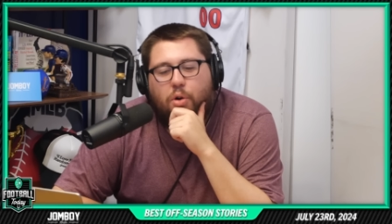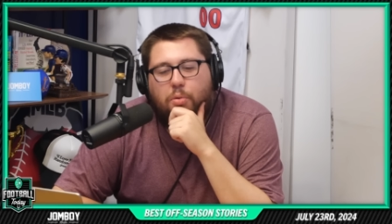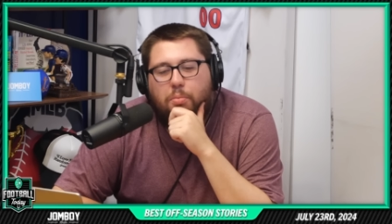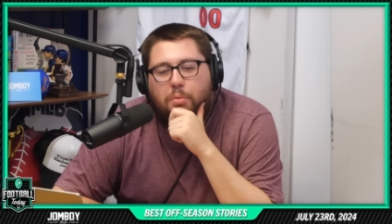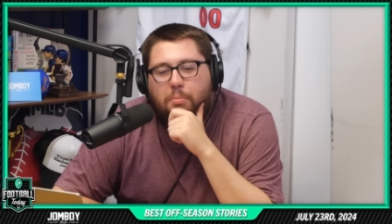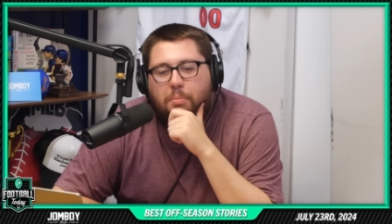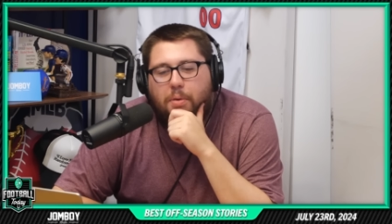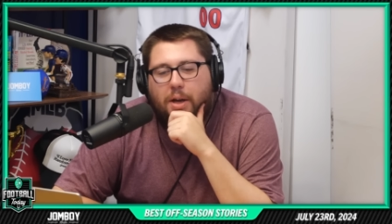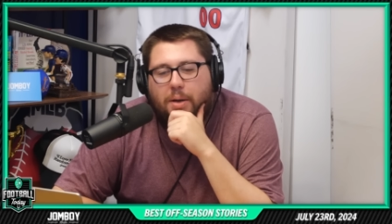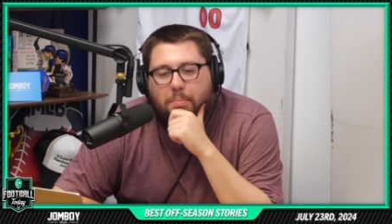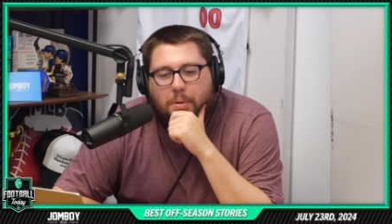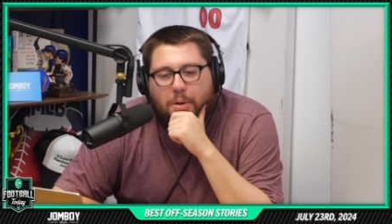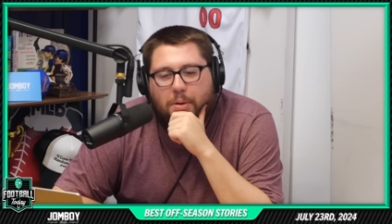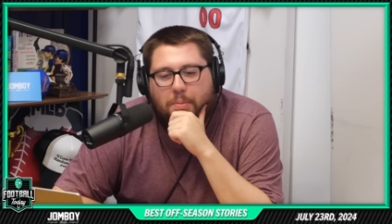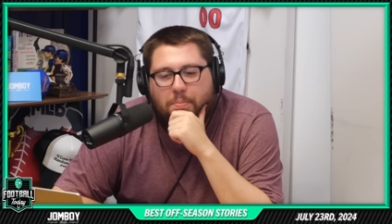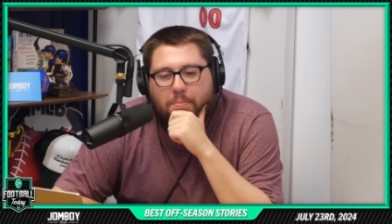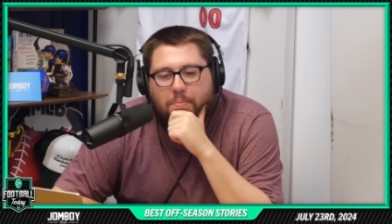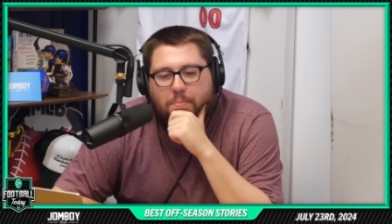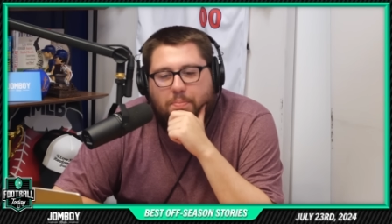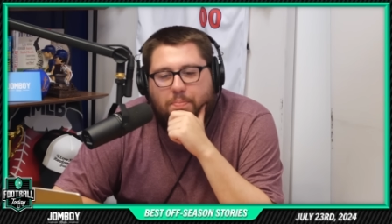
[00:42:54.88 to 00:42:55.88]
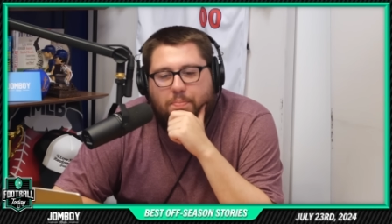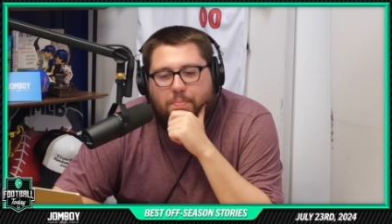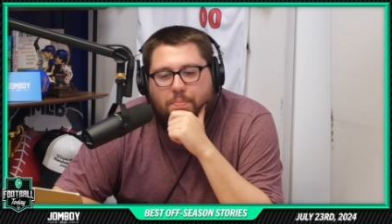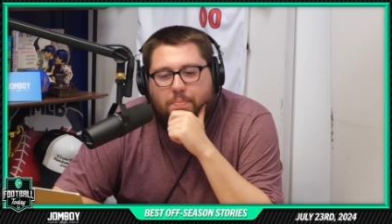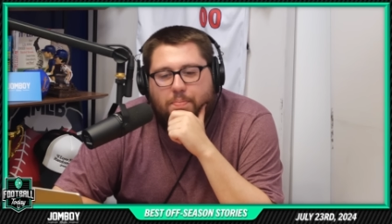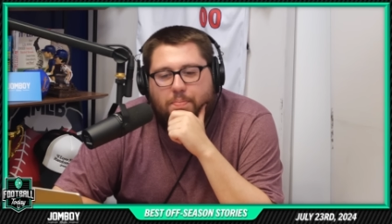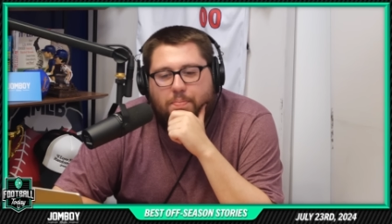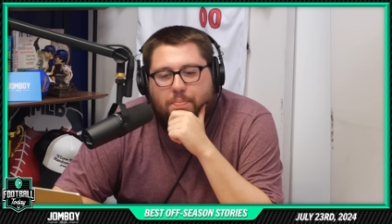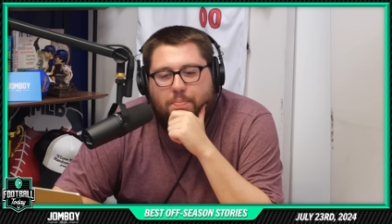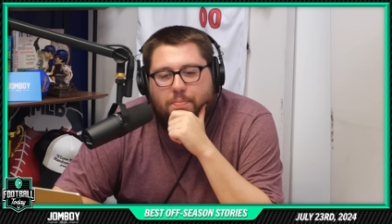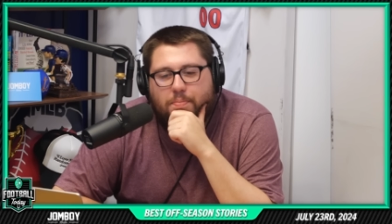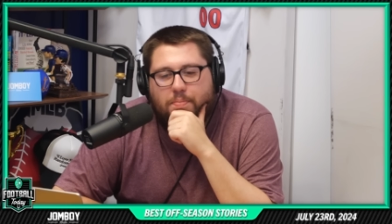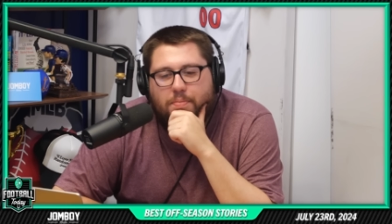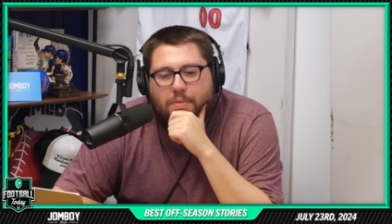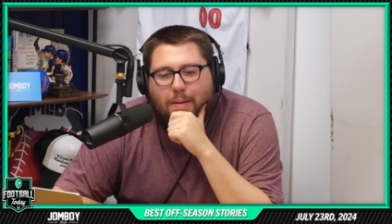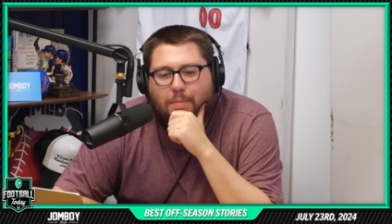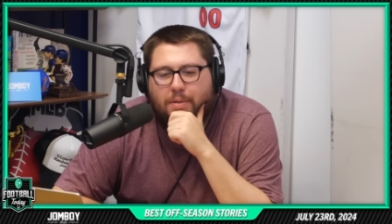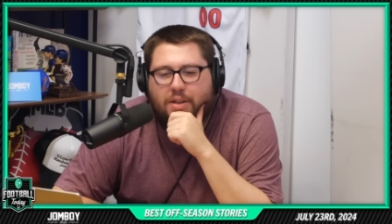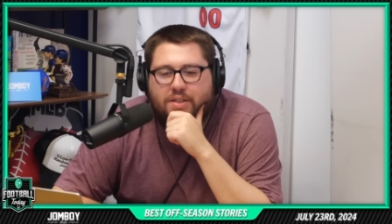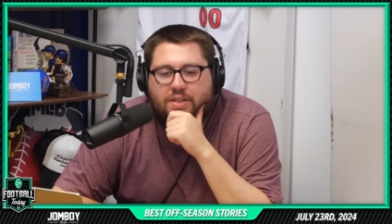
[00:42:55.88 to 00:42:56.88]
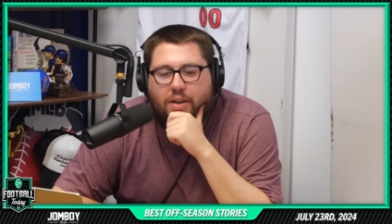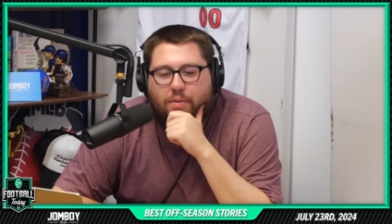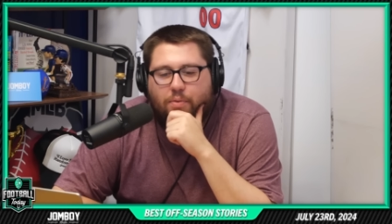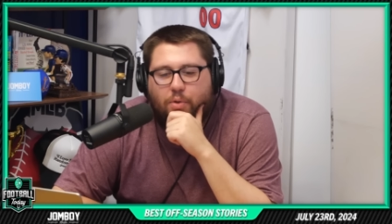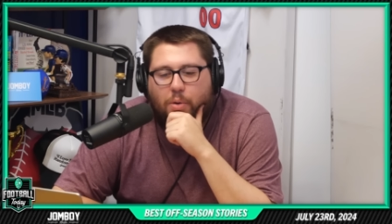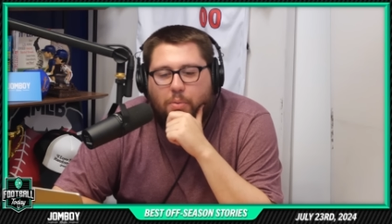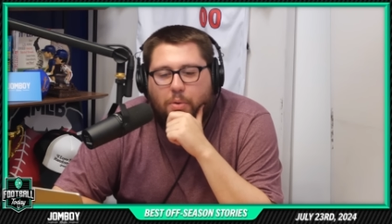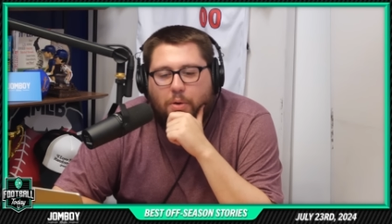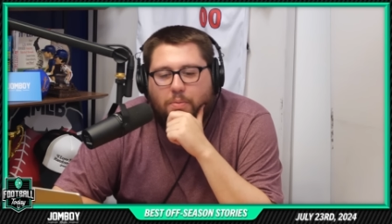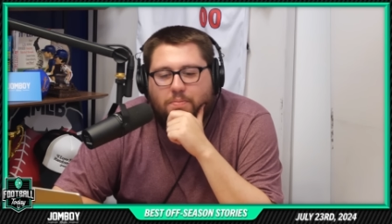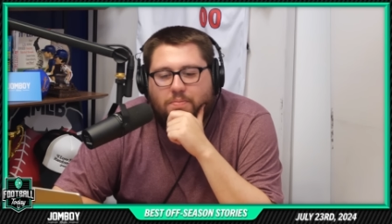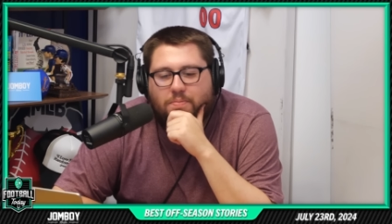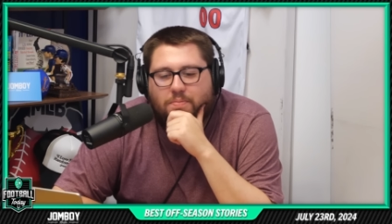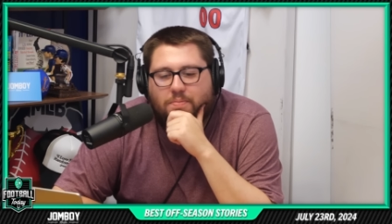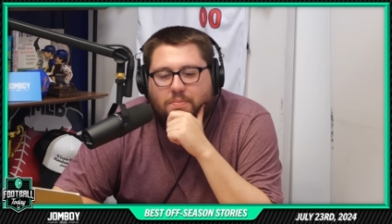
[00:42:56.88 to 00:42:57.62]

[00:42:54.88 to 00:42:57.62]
Romo might be. I'm going to say Romo.